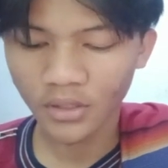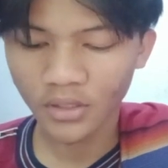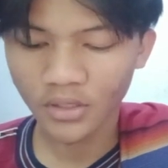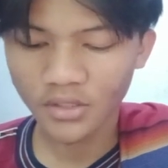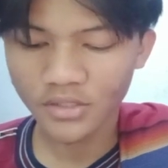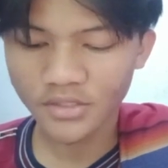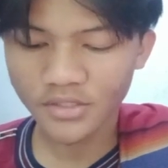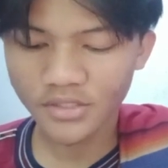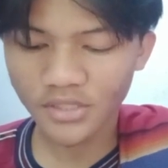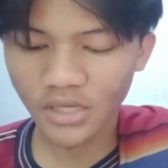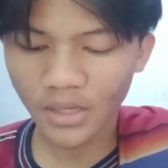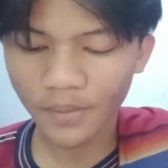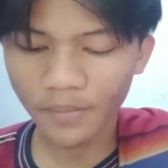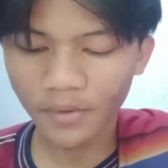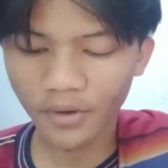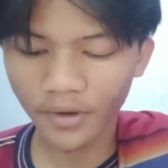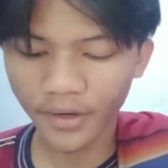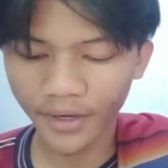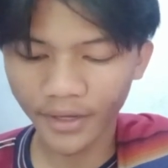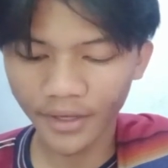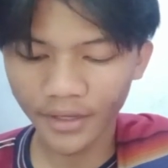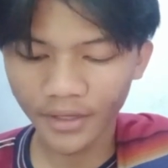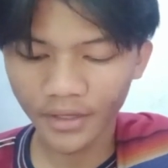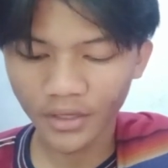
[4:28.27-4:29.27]

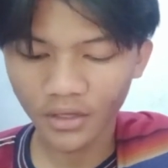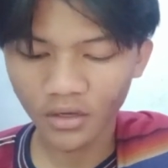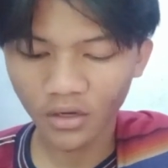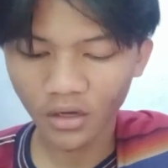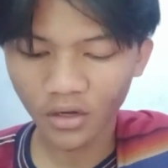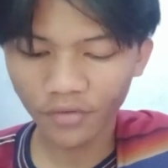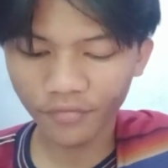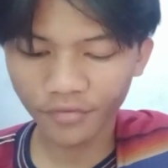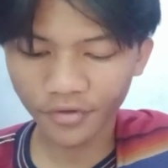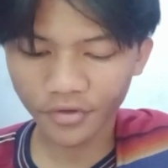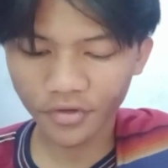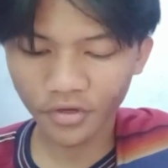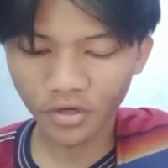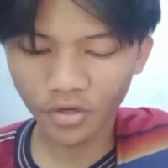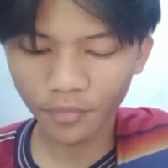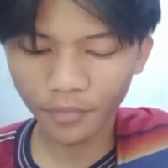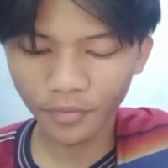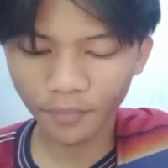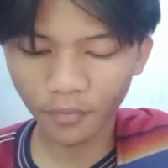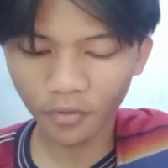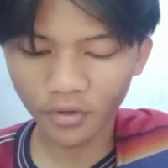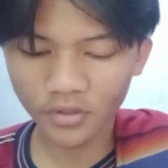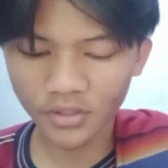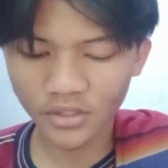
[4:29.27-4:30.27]
Summary of economic
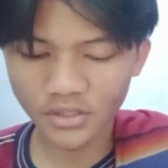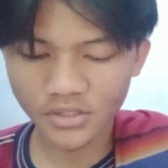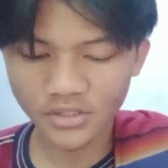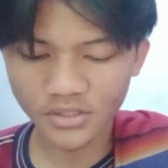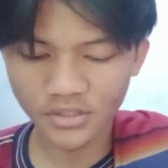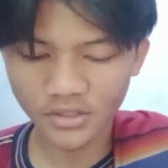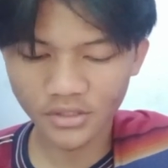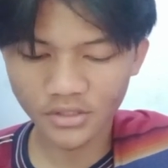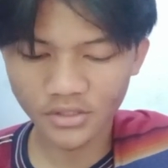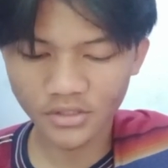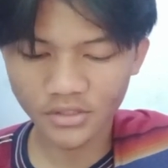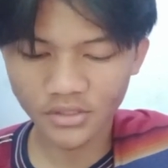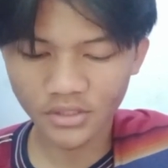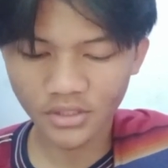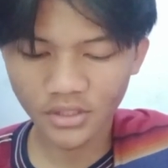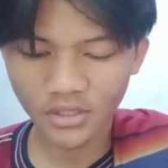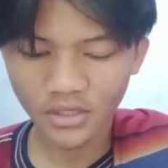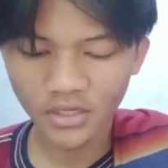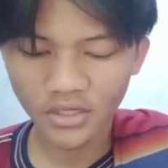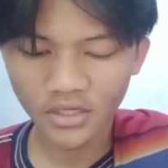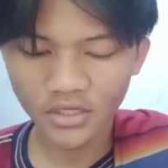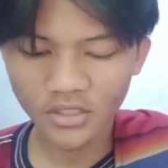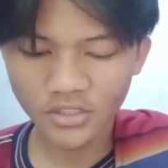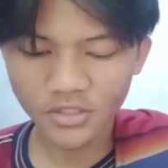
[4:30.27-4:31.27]
projections.
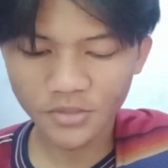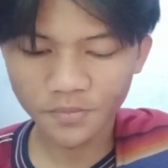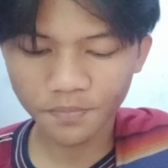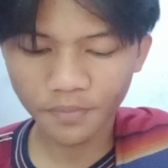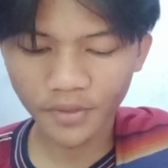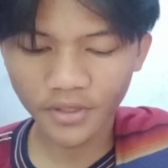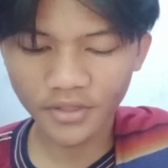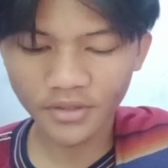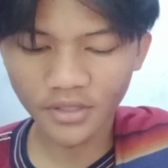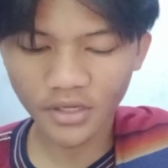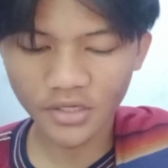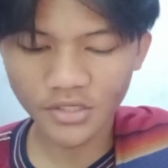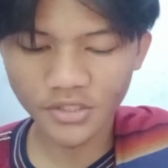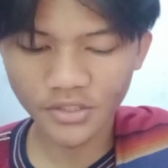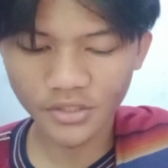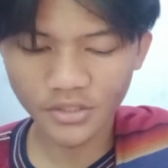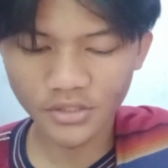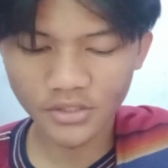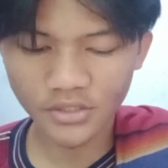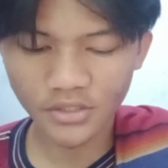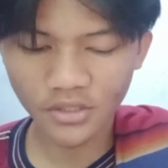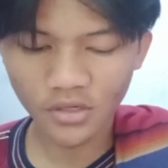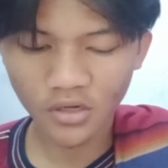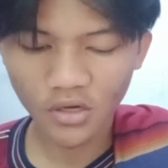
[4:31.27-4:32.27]

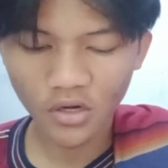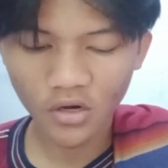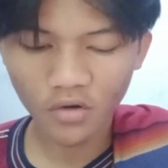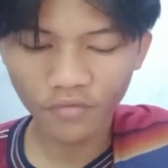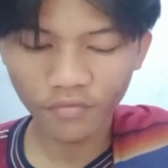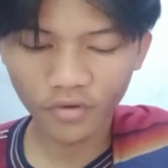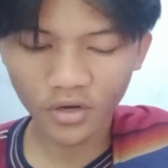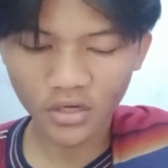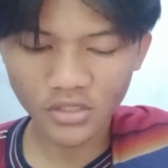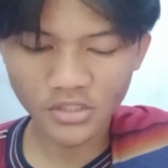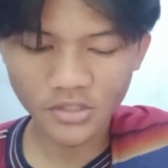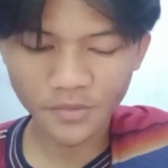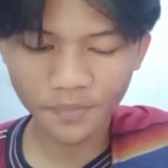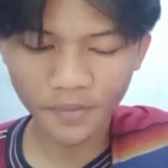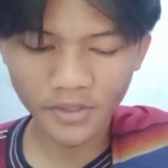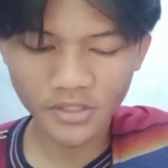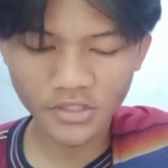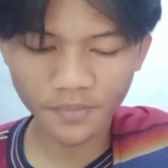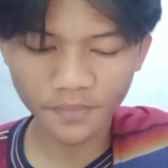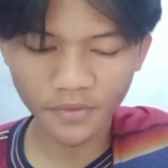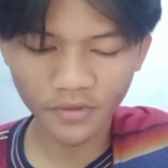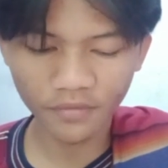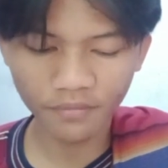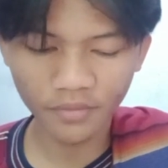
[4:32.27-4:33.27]
Expectations for a
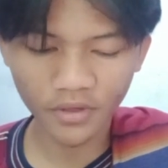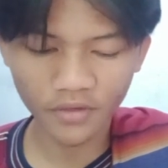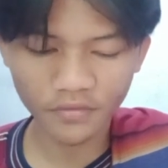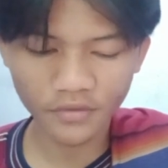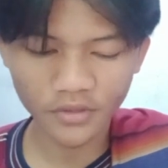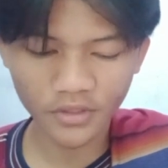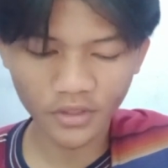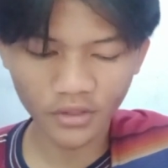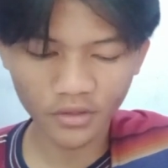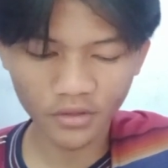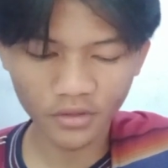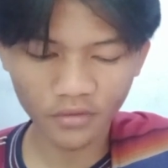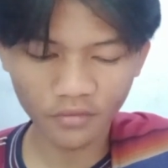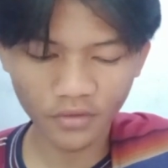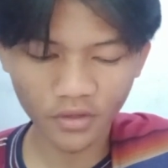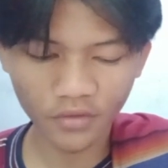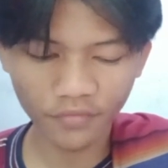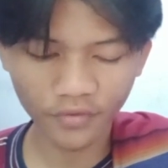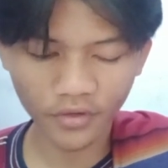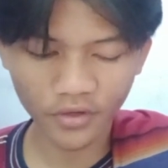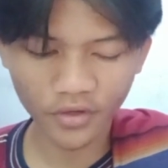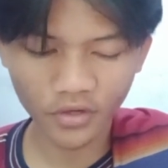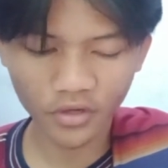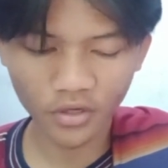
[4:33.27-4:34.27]
specific basket of
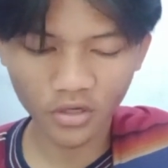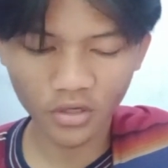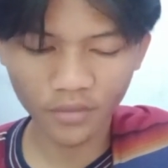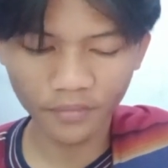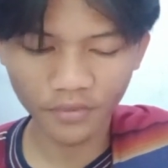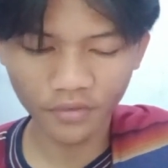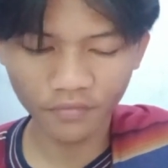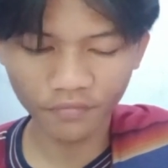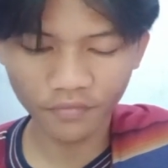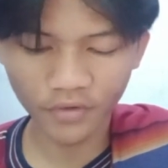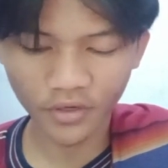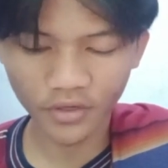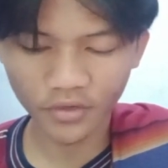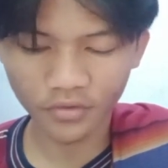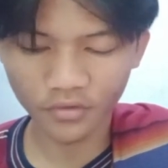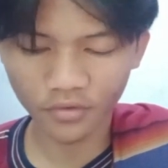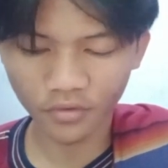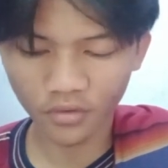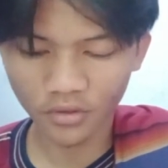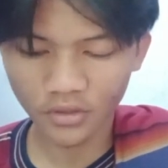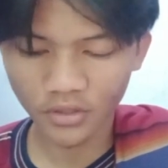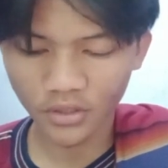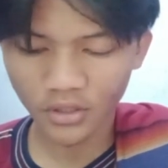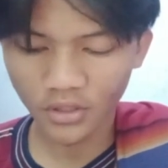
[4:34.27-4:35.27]
economic
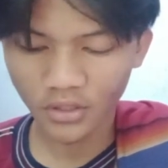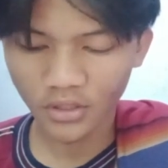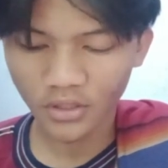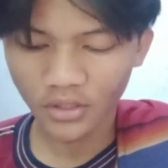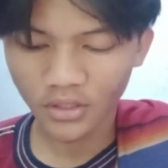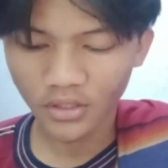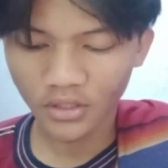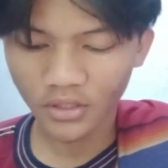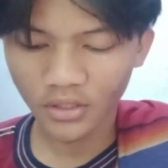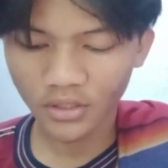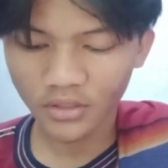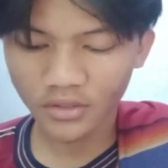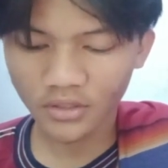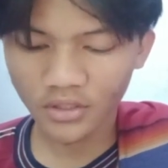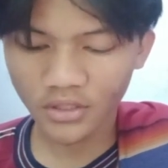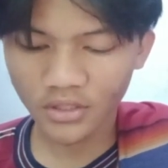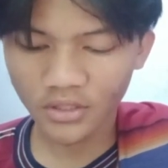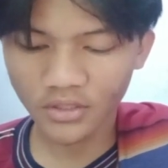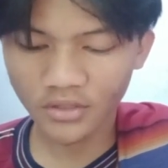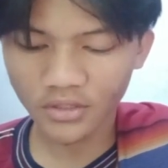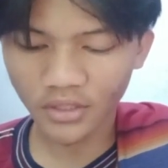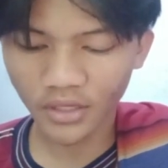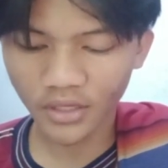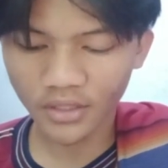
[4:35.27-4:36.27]
factor
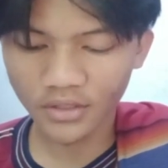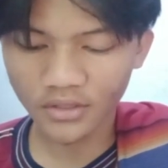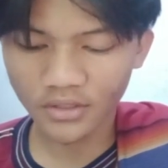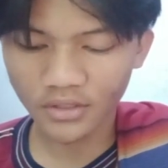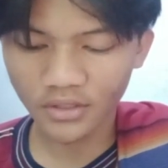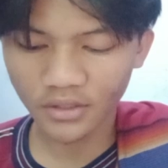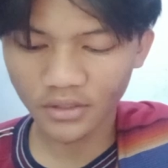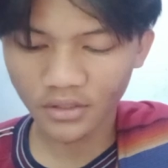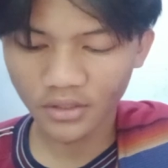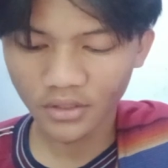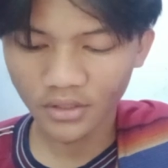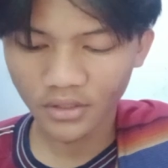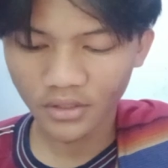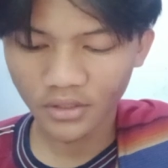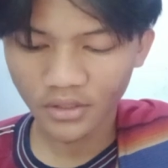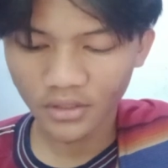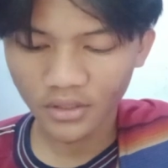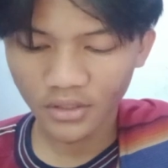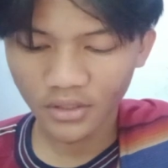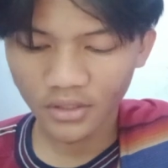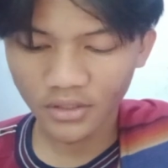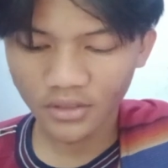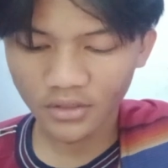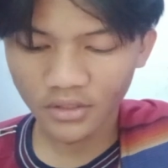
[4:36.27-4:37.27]
indicated
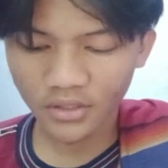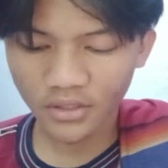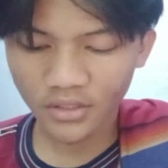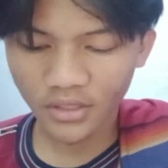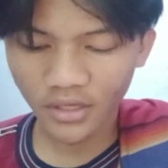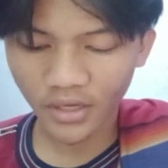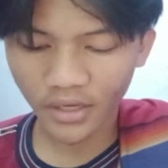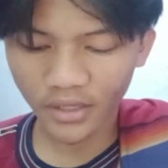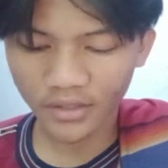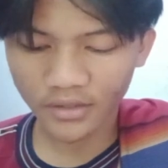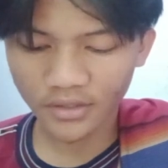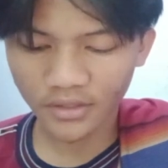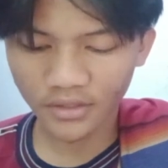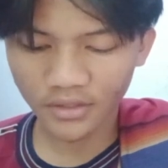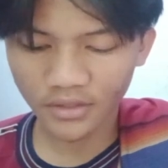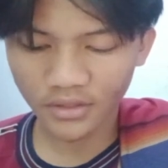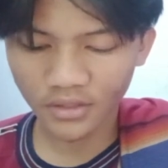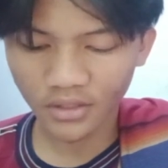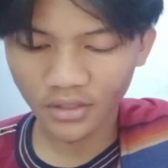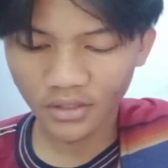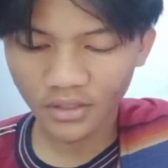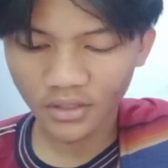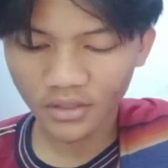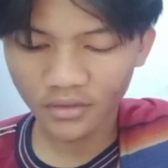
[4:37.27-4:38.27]

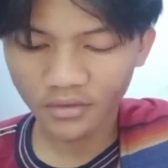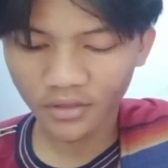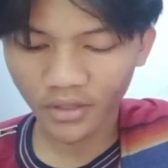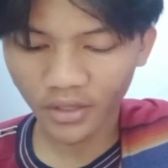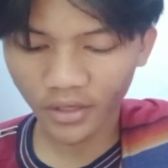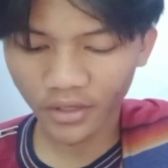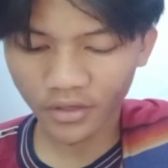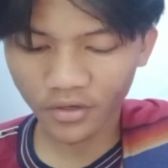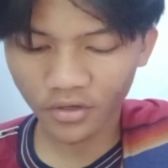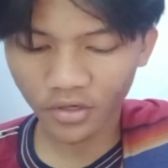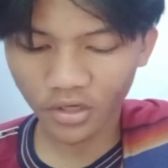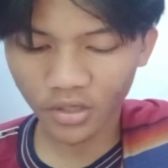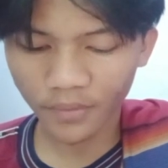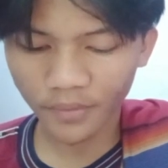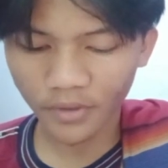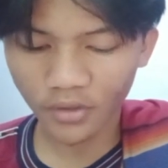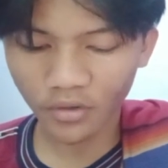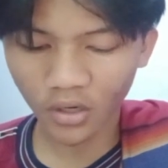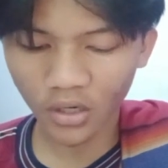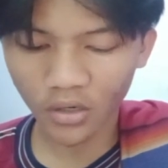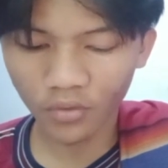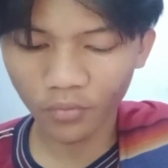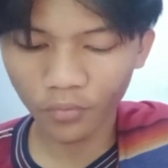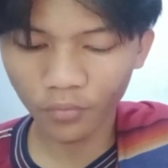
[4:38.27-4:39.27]
the economic
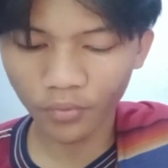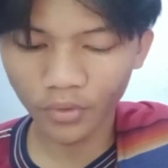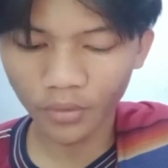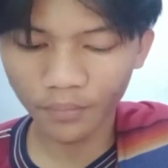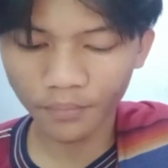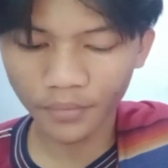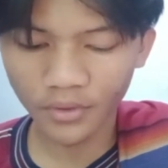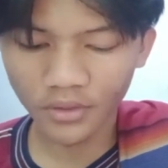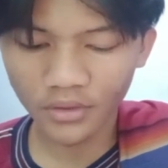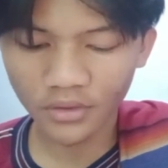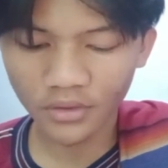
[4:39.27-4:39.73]
growth will be